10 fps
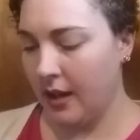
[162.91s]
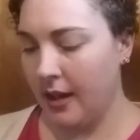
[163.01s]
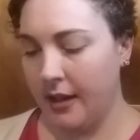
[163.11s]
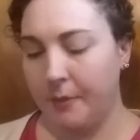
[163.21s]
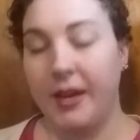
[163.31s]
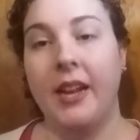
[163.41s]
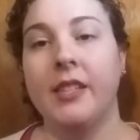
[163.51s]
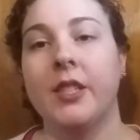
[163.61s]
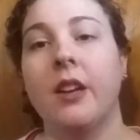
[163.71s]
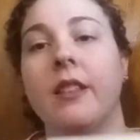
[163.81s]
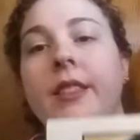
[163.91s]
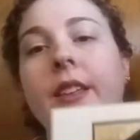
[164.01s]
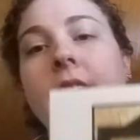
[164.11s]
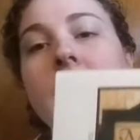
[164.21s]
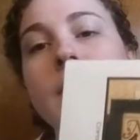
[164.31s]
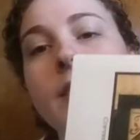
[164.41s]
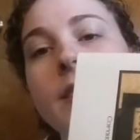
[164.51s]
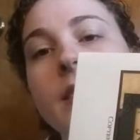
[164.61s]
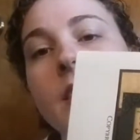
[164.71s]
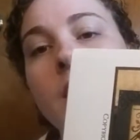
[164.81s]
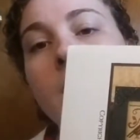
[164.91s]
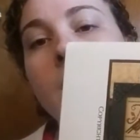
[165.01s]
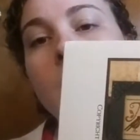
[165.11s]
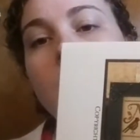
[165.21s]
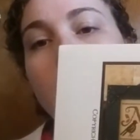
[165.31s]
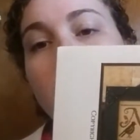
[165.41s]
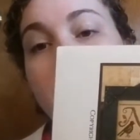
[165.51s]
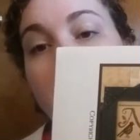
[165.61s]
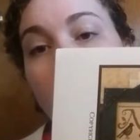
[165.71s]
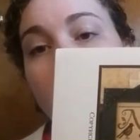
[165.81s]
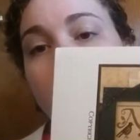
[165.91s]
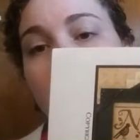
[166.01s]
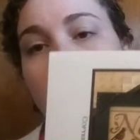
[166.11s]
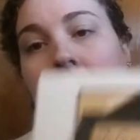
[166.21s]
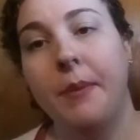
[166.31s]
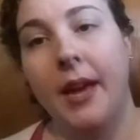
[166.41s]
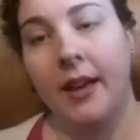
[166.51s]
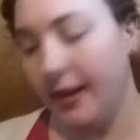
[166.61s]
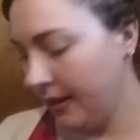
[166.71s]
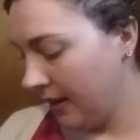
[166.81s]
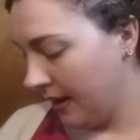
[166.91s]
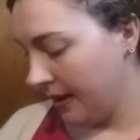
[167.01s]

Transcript: And I saw this model up at,